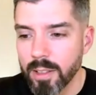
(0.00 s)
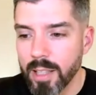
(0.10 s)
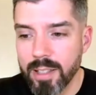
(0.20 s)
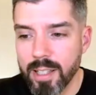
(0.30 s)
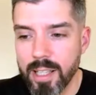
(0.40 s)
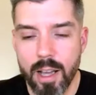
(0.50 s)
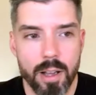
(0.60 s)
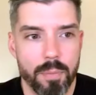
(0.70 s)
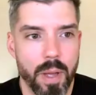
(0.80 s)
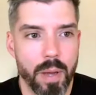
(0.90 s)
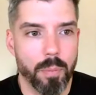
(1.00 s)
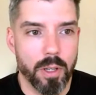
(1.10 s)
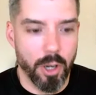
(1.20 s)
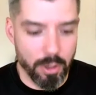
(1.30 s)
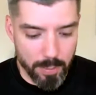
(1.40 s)
That's the, I'm
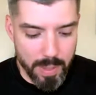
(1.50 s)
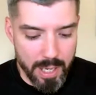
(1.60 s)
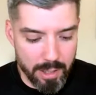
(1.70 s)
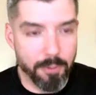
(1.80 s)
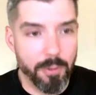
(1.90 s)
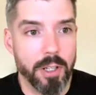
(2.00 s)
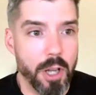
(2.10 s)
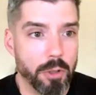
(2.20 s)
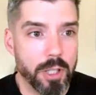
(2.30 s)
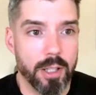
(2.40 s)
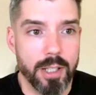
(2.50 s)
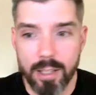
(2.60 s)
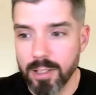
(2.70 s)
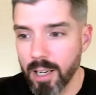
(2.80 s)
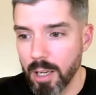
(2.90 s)
currently reading the footnotes in the
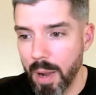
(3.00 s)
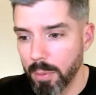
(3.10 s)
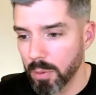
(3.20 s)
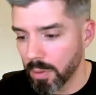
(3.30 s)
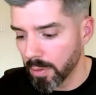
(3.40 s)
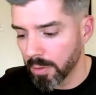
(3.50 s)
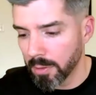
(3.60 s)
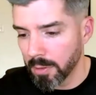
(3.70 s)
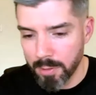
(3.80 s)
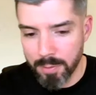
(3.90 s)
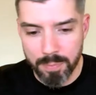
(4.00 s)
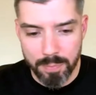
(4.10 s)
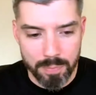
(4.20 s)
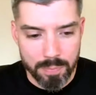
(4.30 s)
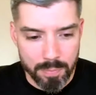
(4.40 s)
Dake Study Bible
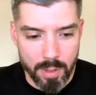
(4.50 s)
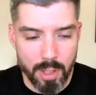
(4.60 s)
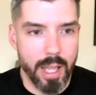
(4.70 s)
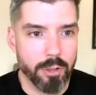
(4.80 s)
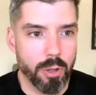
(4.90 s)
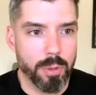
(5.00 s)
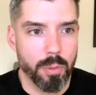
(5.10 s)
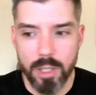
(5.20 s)
on that scripture